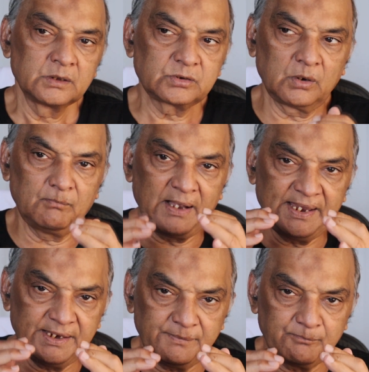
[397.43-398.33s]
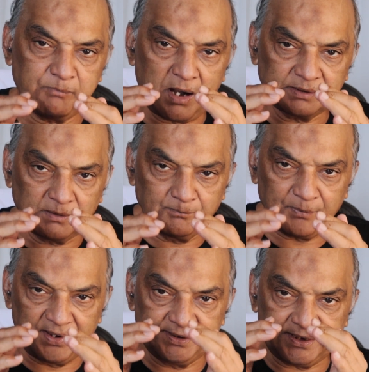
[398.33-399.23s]
So my bottom
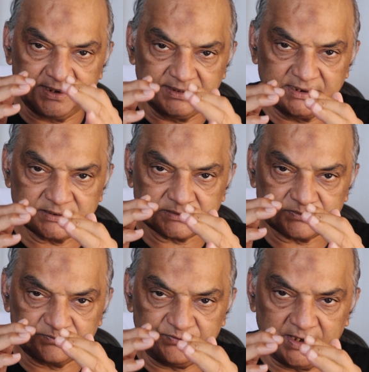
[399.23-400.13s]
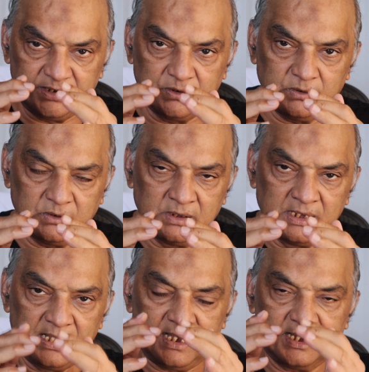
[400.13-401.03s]
point in this video,
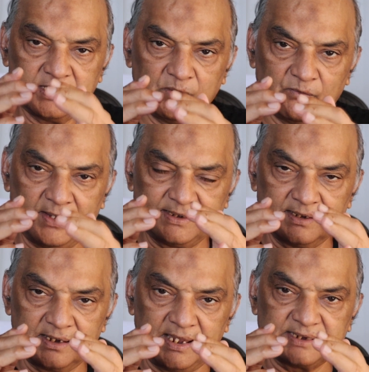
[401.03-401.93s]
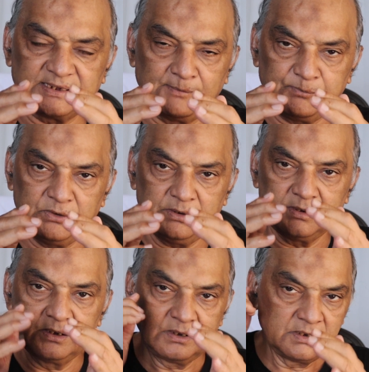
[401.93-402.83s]
I give one example.
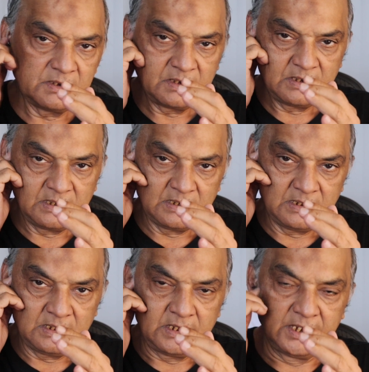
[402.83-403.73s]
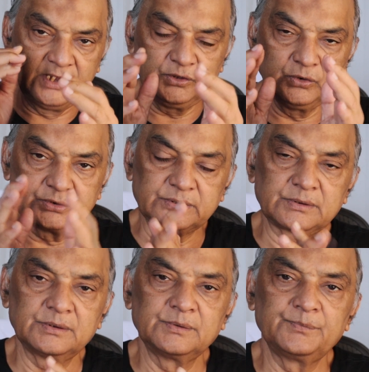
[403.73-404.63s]

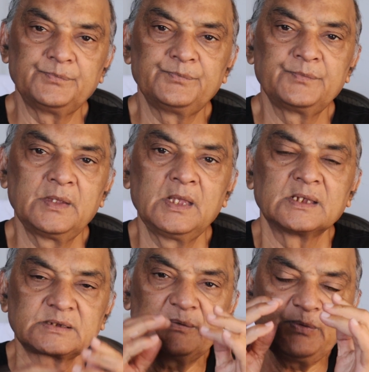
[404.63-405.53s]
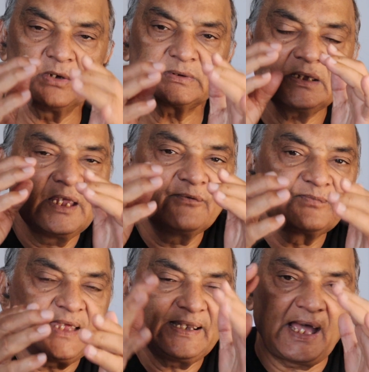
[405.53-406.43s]
Hindus, suppose
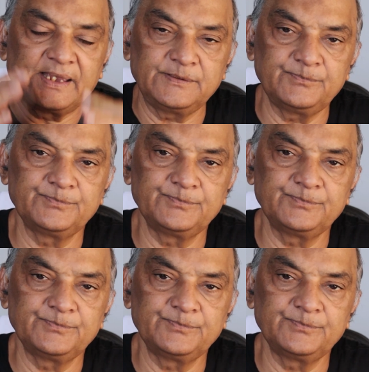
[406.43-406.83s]
if they die,